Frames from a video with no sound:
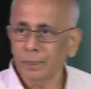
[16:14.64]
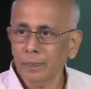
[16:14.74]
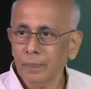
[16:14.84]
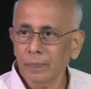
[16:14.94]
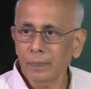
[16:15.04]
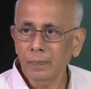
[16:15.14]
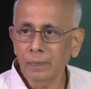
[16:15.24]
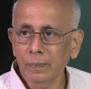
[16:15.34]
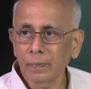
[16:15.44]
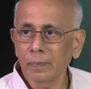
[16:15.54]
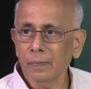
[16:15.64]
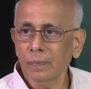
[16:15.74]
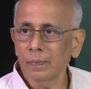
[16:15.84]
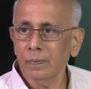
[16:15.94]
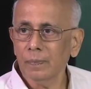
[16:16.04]

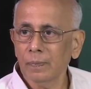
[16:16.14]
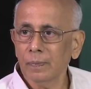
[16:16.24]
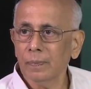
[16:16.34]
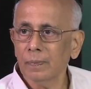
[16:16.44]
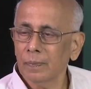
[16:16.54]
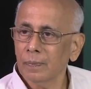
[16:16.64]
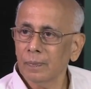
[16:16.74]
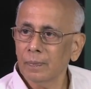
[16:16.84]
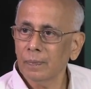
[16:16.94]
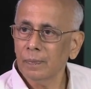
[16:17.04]
Nobody speaks.